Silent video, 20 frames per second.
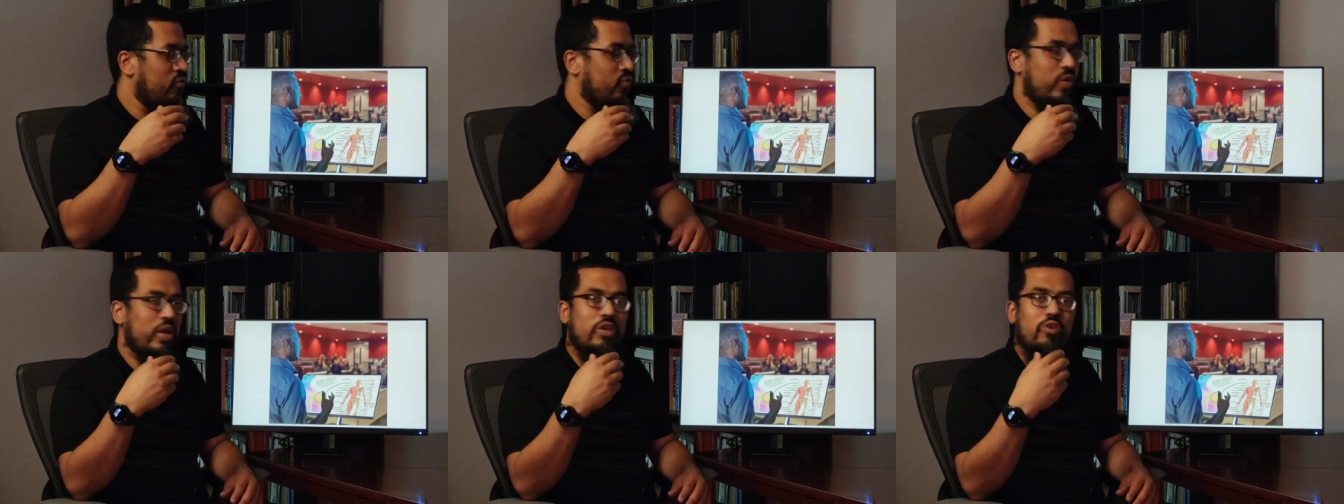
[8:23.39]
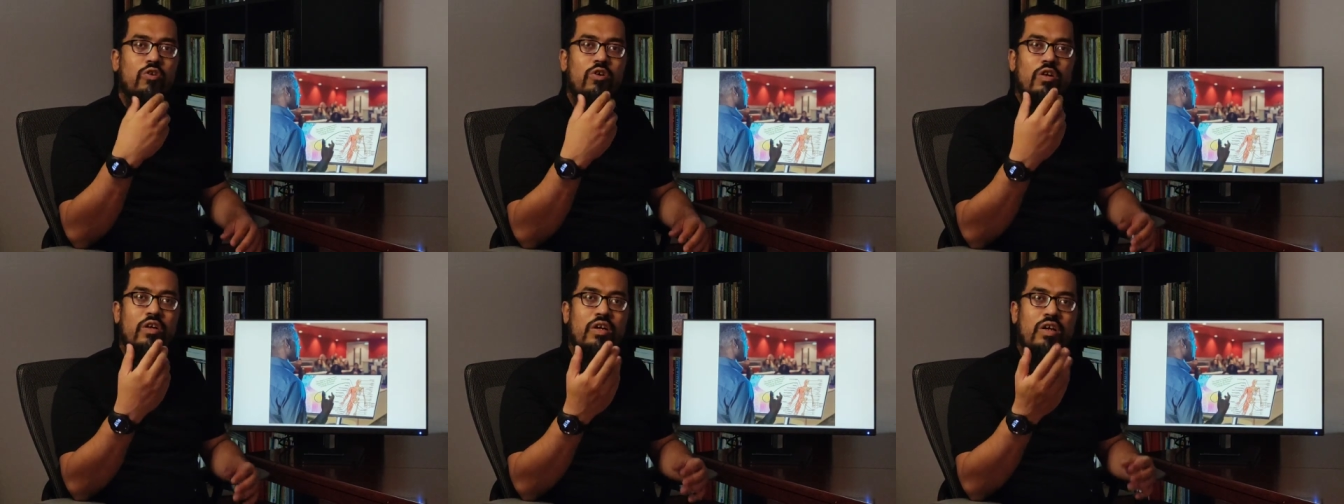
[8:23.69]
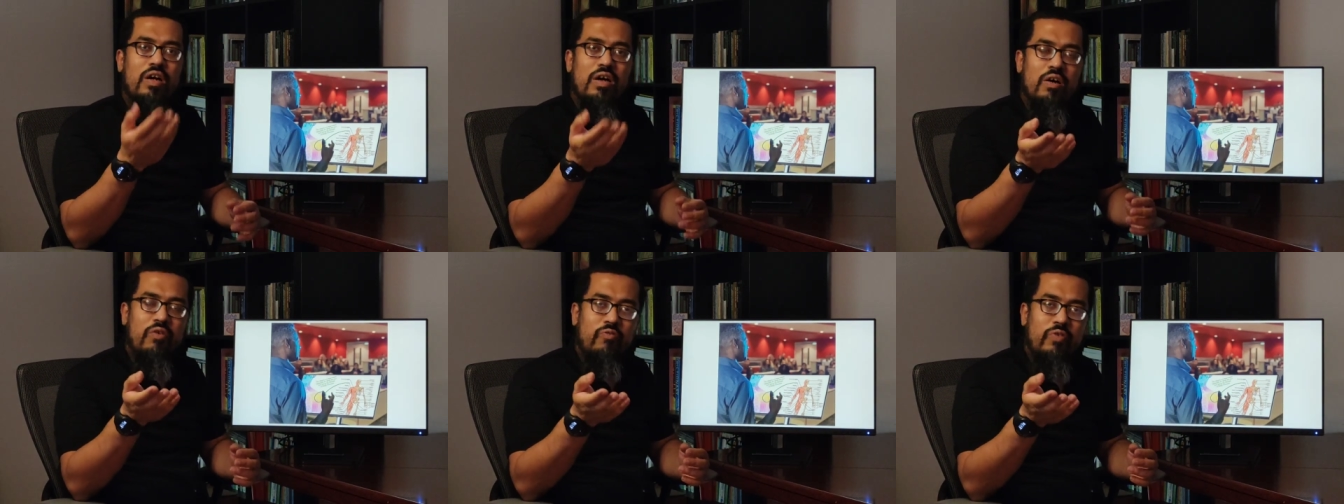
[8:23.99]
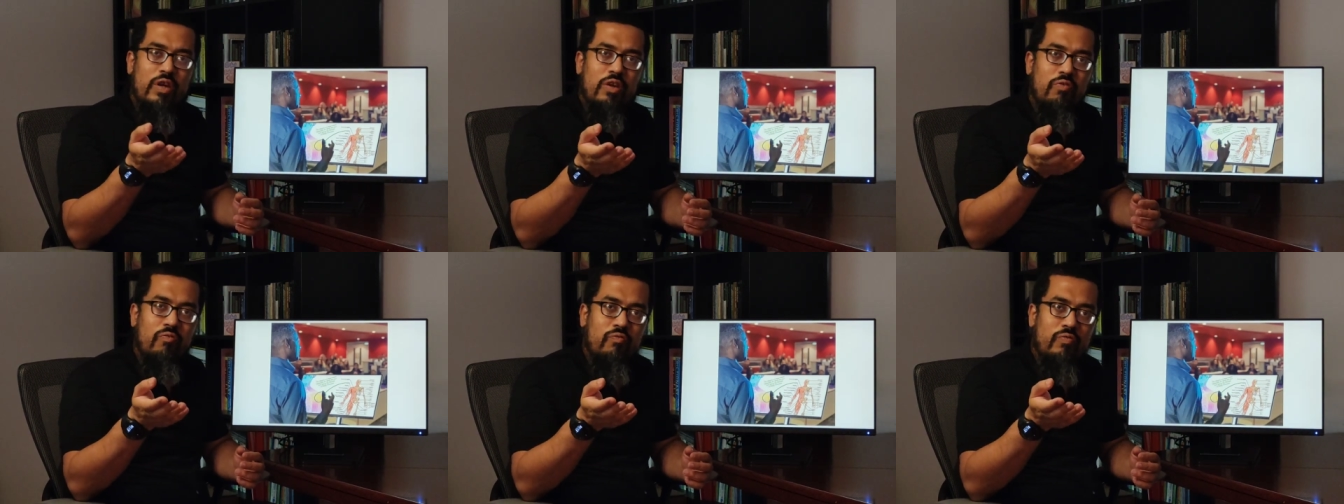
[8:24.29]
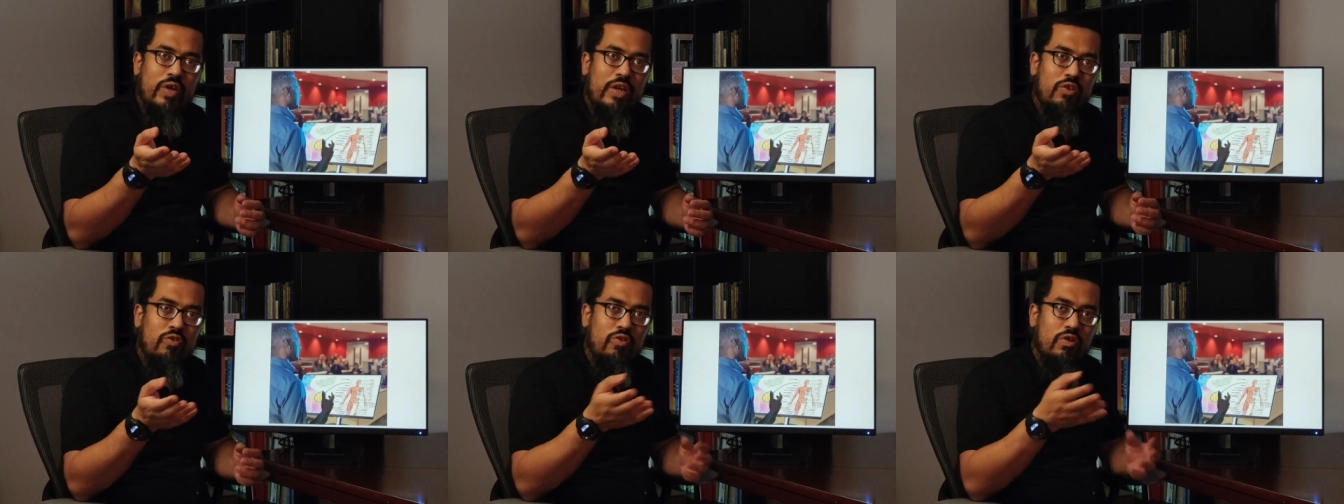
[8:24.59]
when
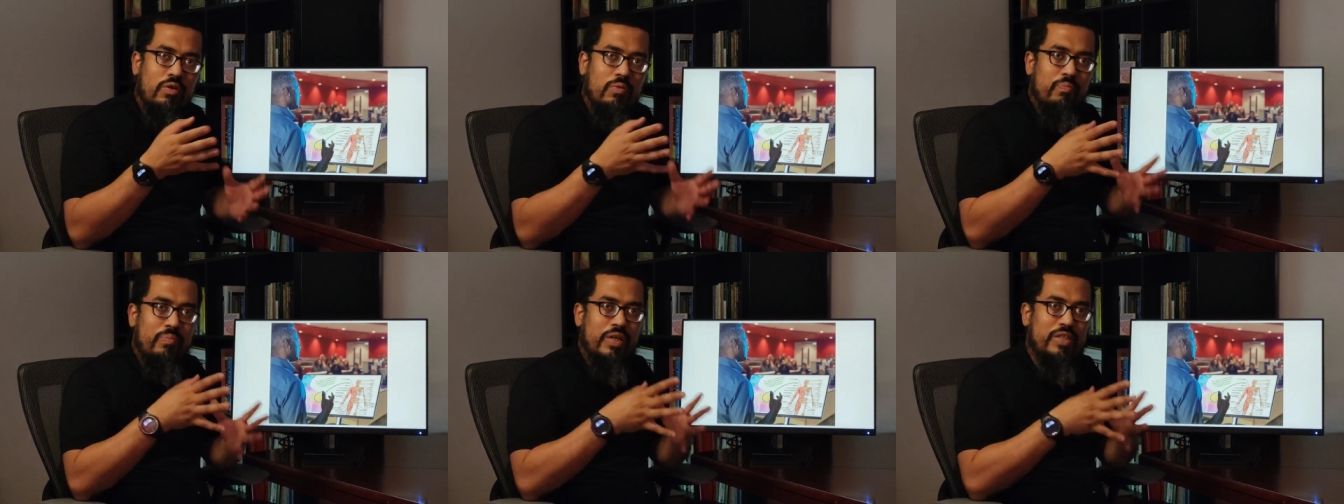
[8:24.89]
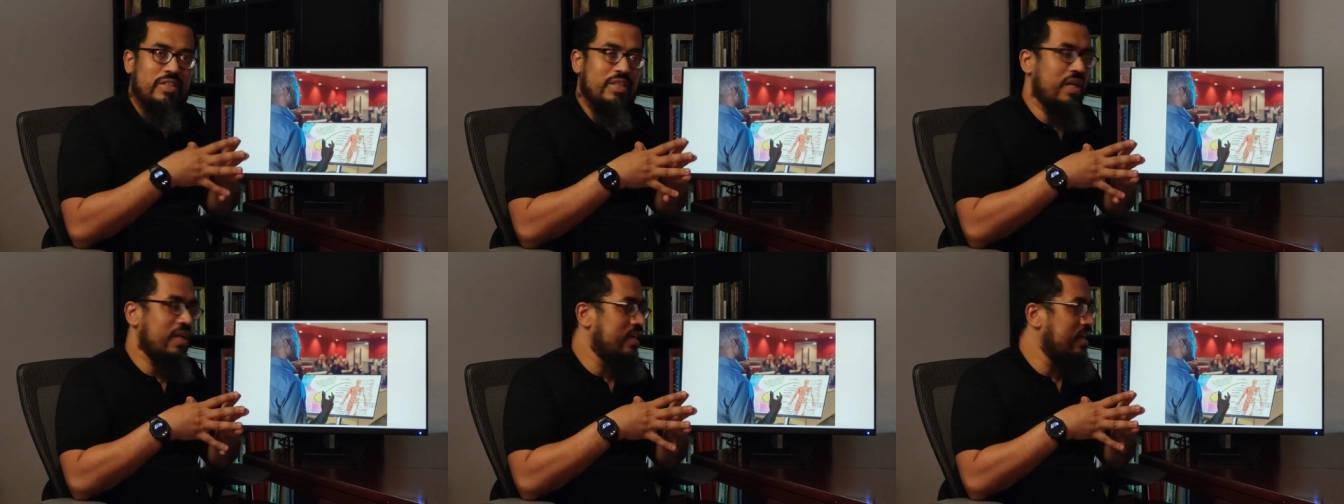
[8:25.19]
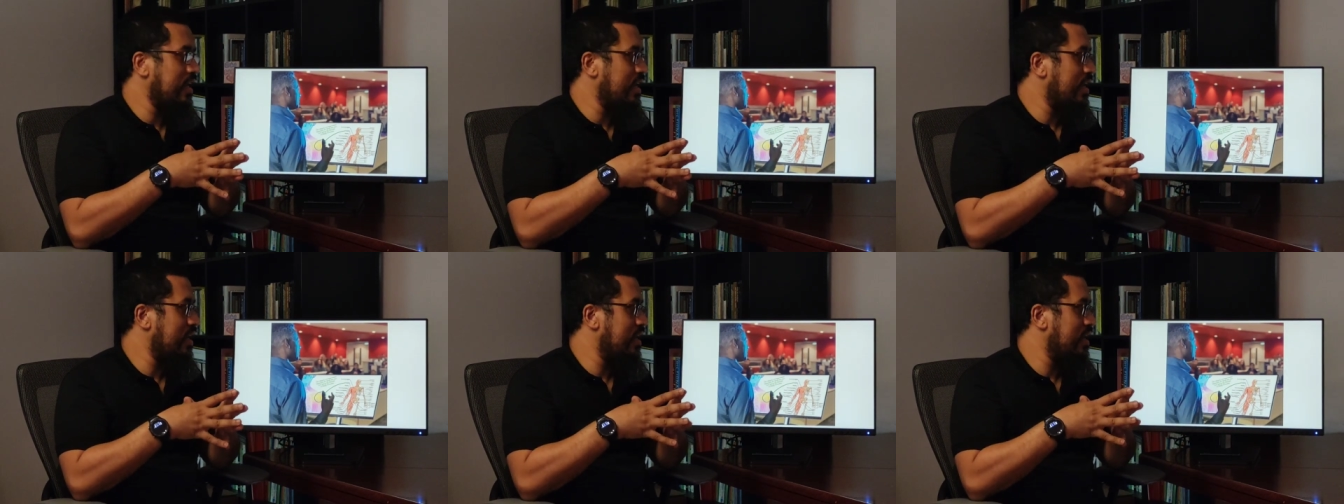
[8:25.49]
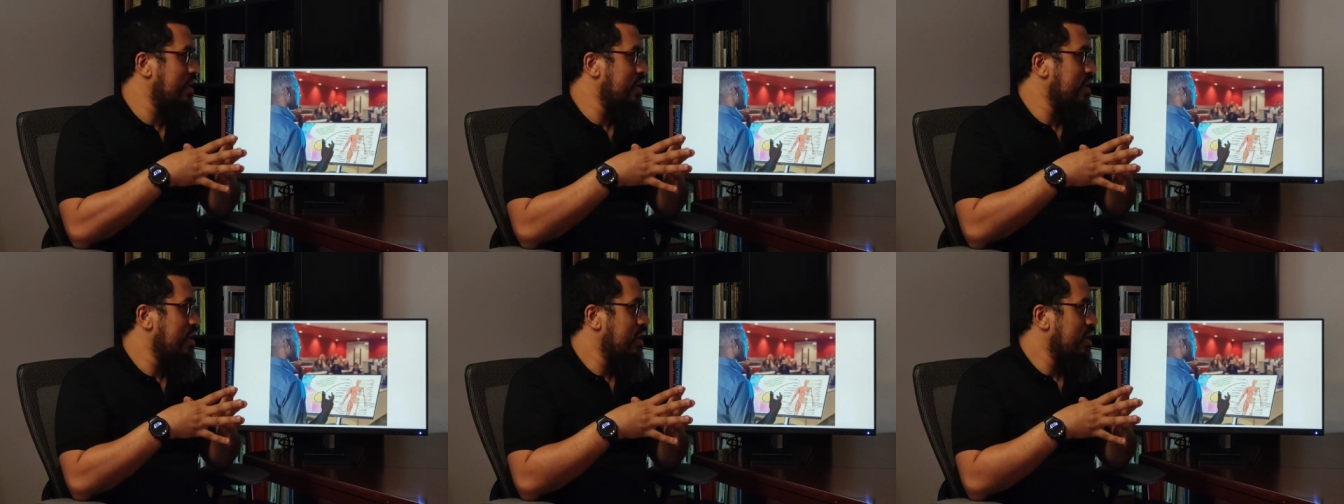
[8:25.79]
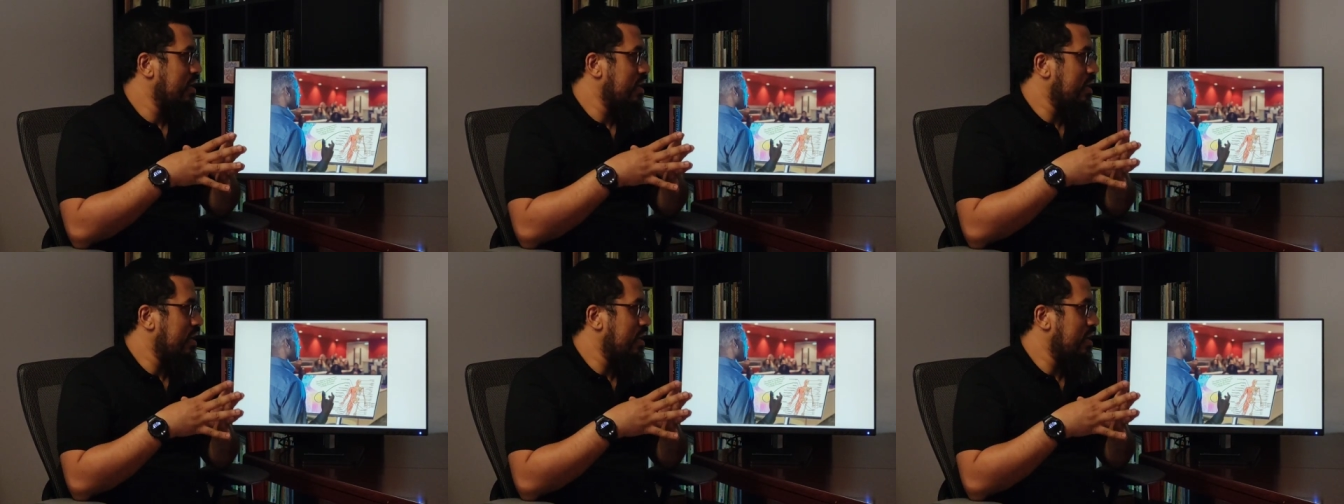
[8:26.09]
you're presenting